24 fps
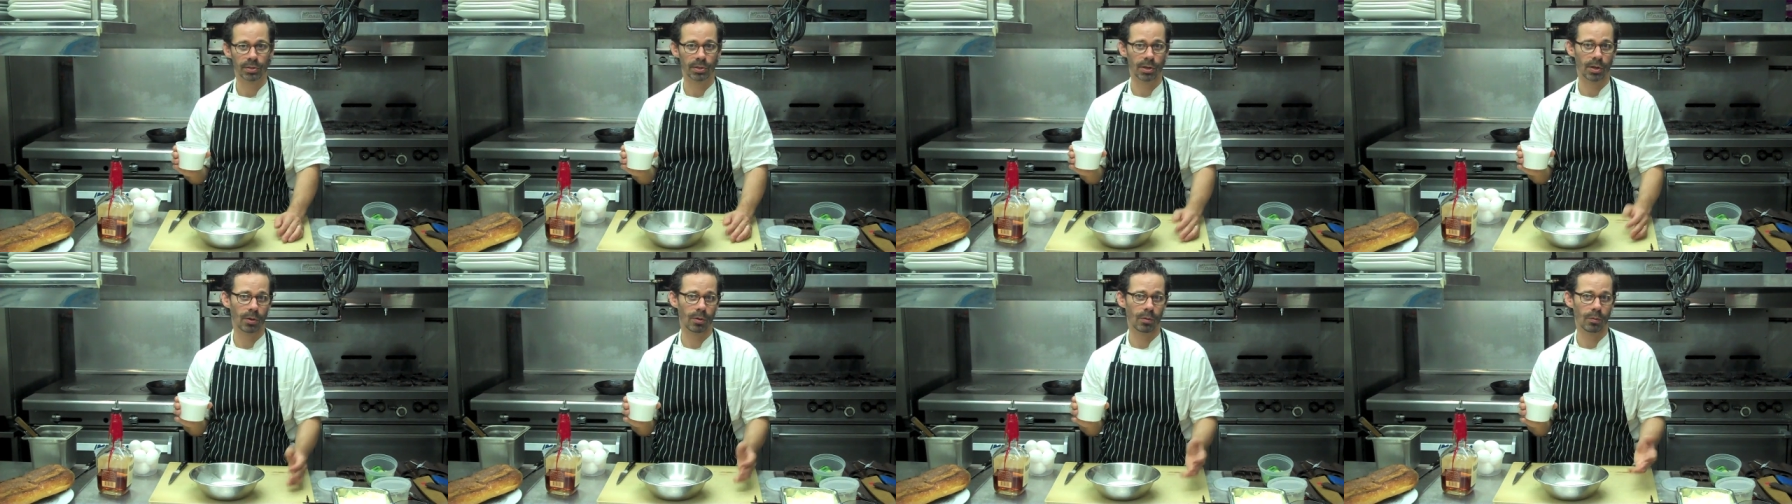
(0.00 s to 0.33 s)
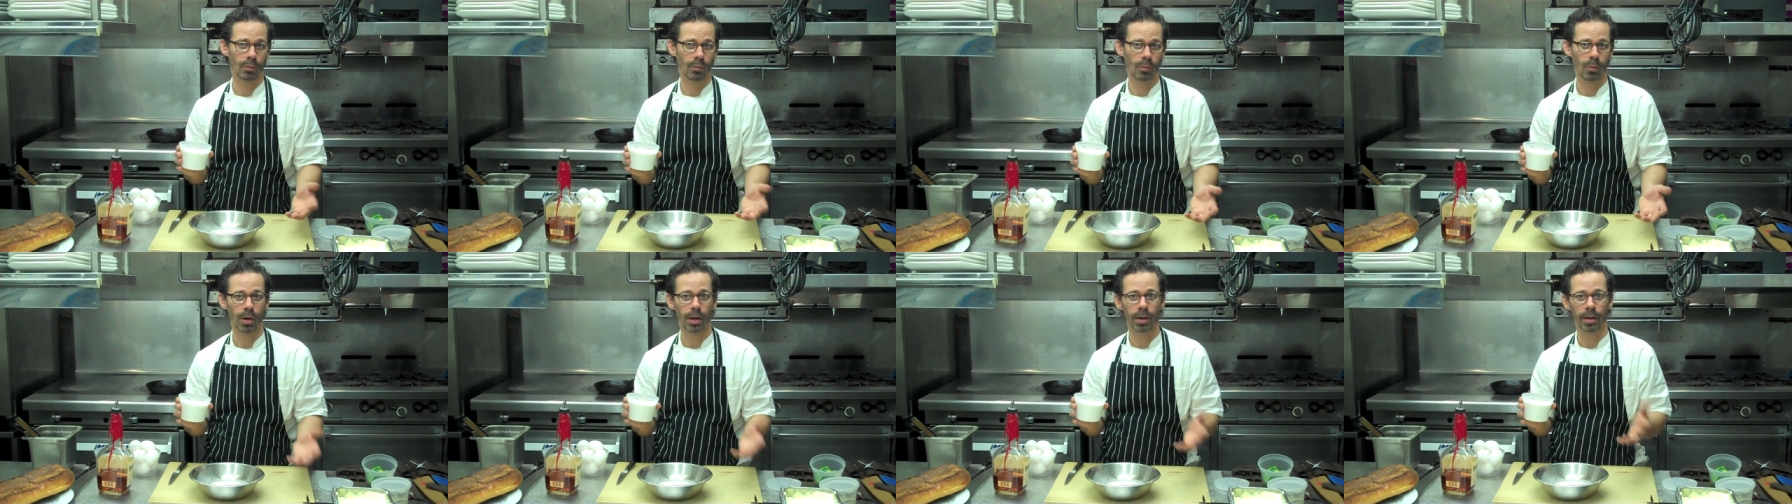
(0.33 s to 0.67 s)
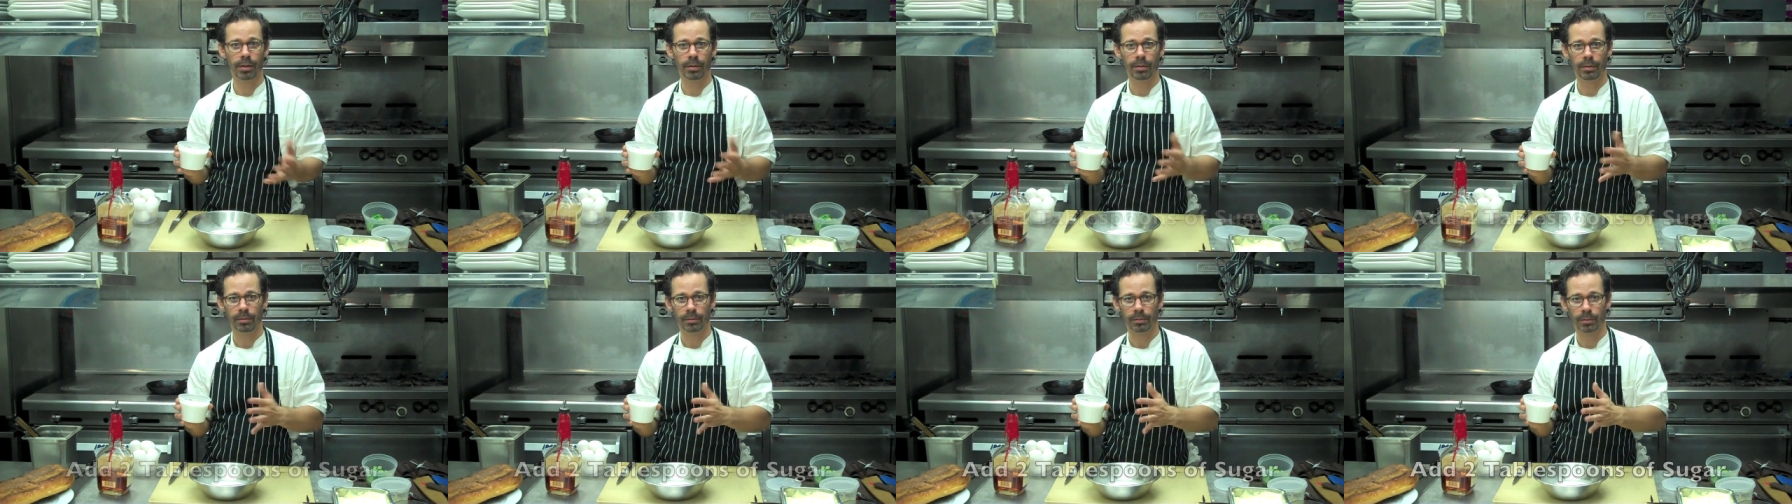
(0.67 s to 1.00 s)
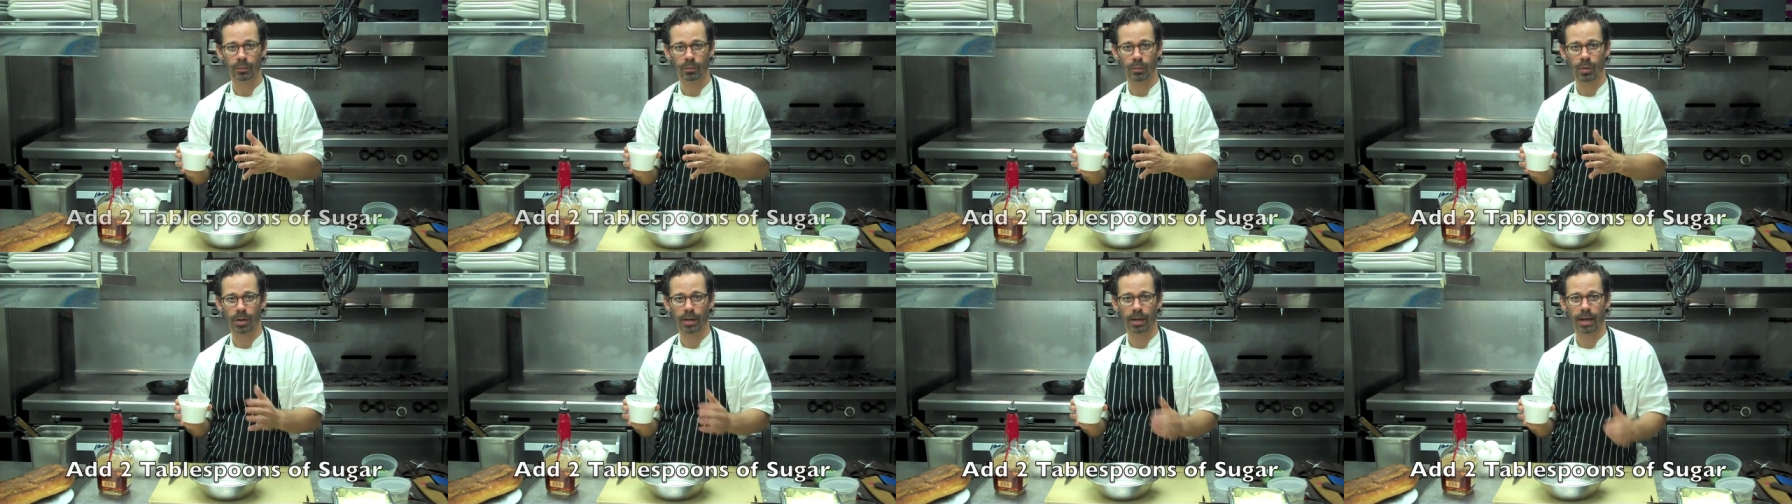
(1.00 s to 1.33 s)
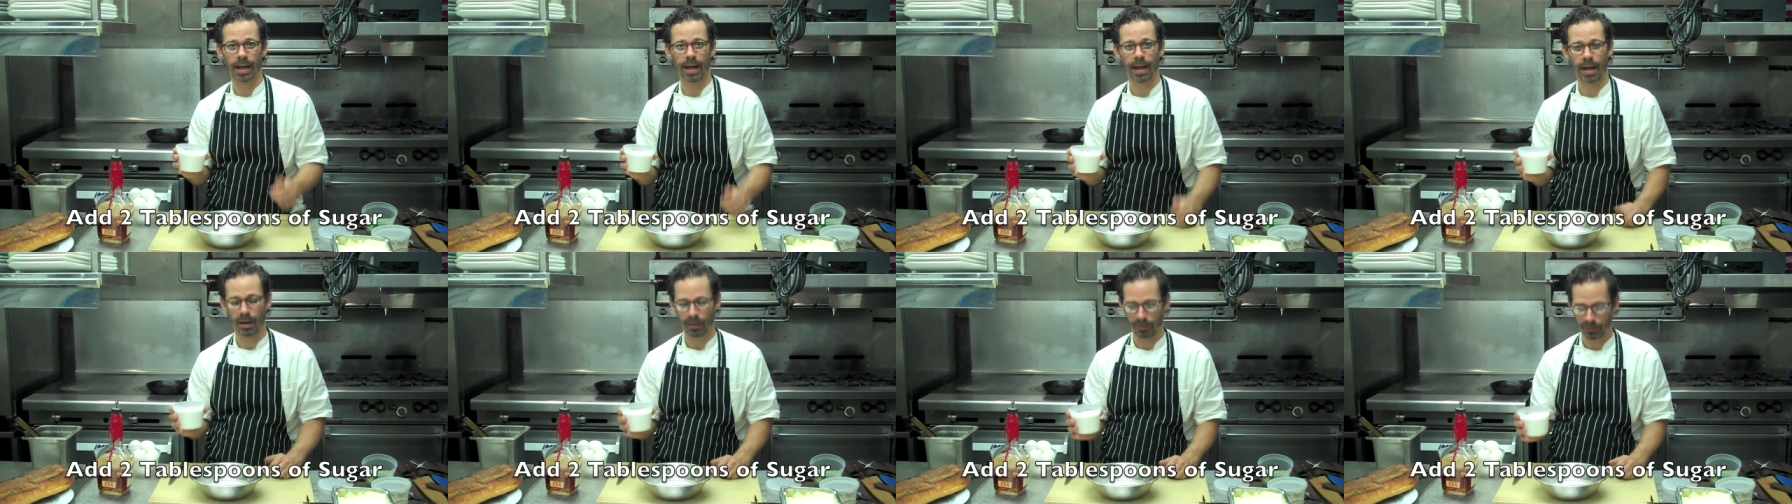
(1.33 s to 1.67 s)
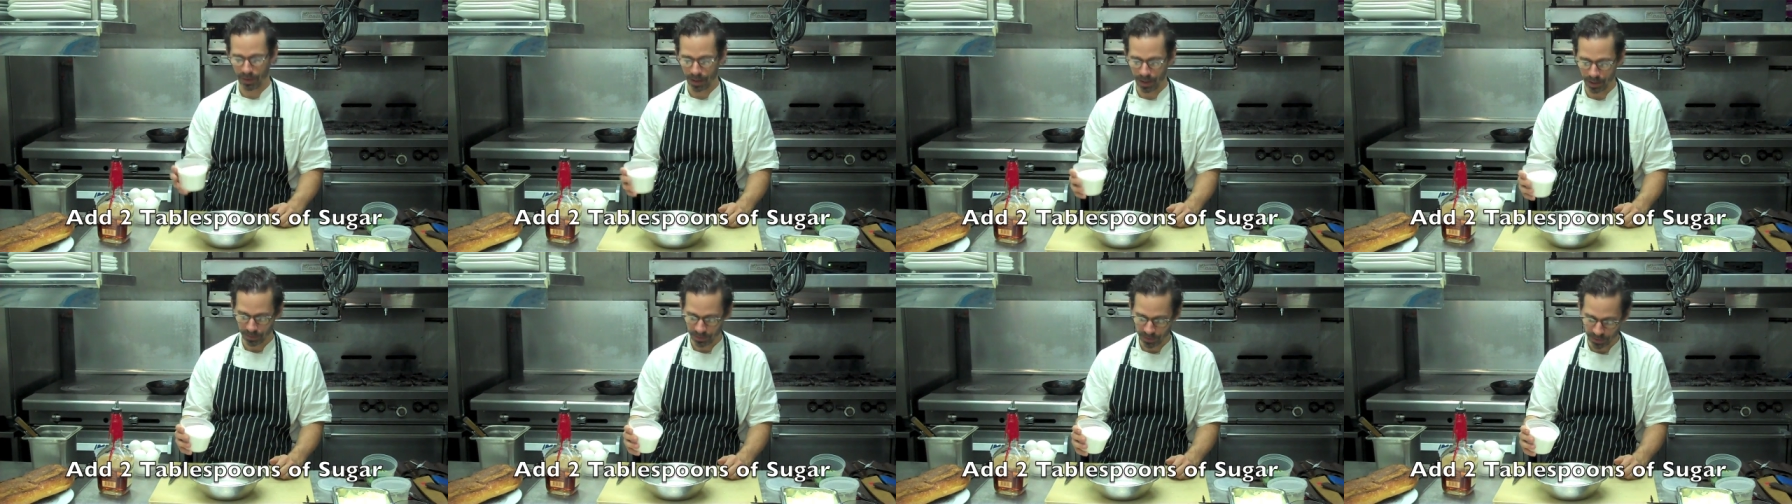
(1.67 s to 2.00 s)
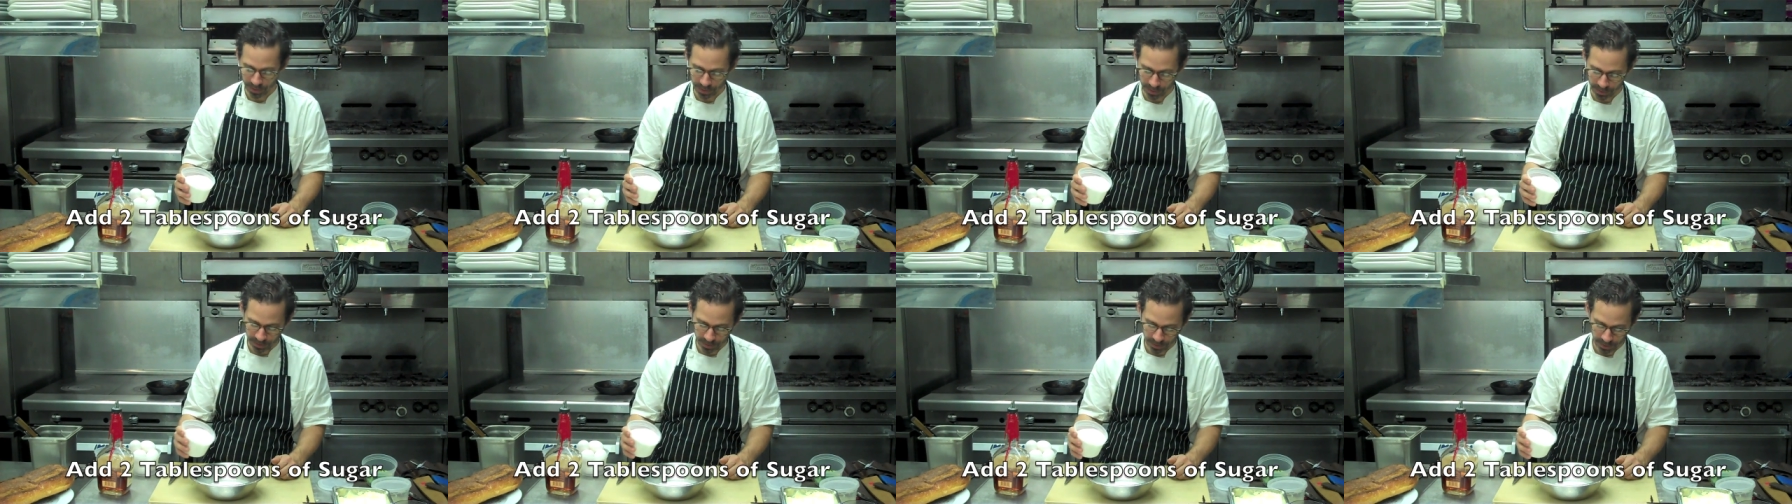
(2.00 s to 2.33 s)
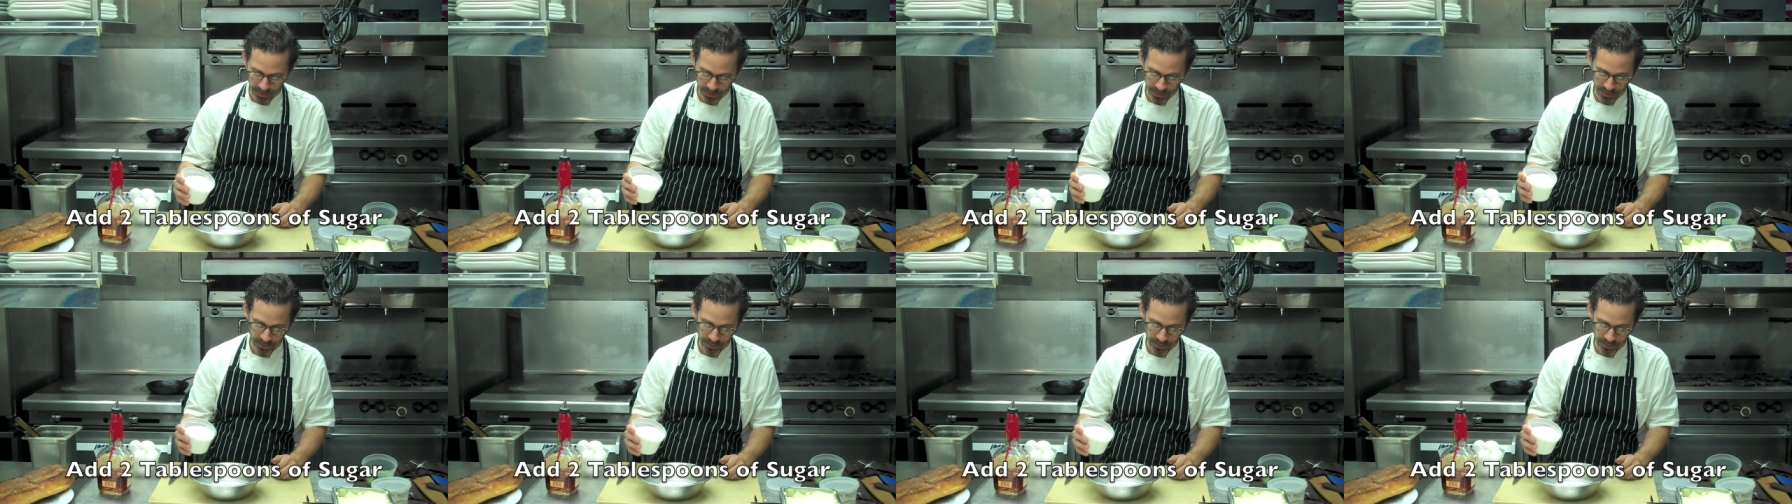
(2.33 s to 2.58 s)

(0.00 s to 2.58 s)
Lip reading: so 1 to 1.5 ounces.